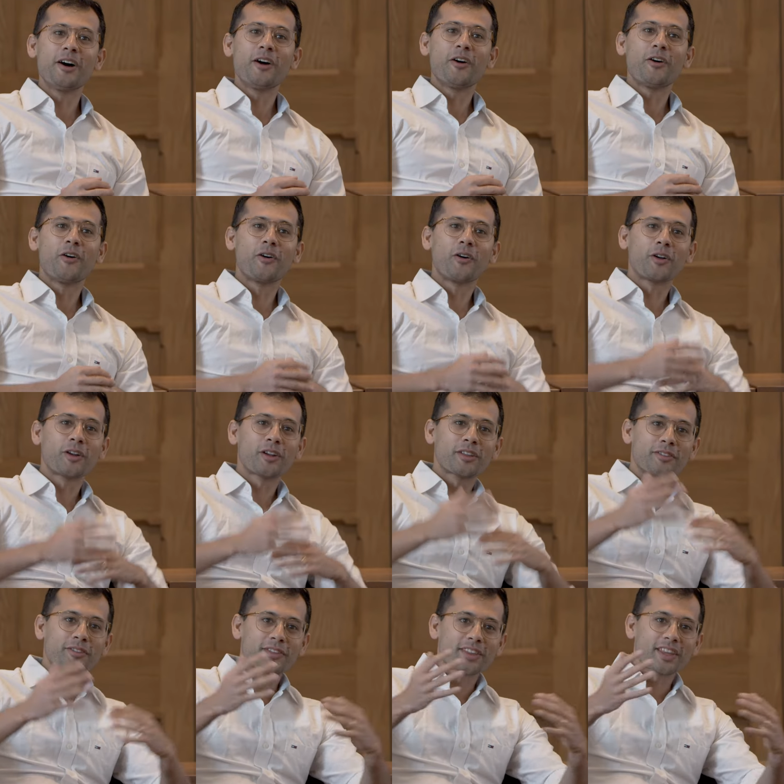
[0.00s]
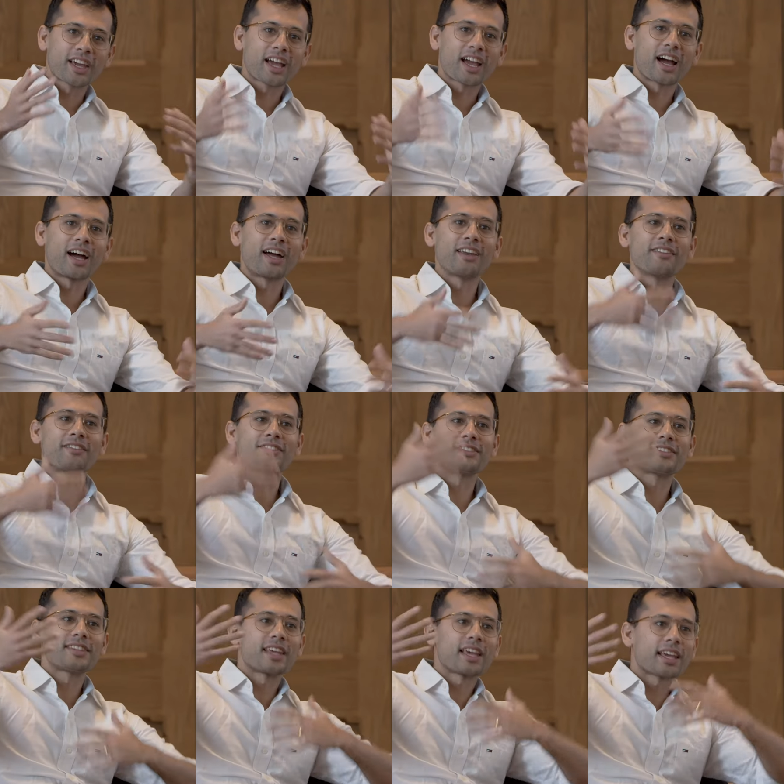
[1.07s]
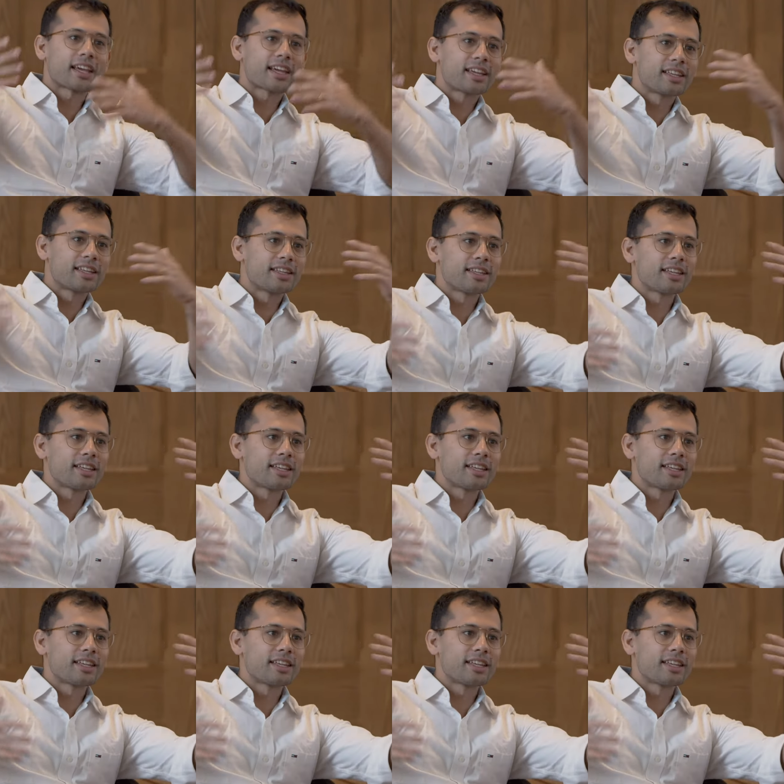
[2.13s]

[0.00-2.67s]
It's changed my life receiving the scholarship.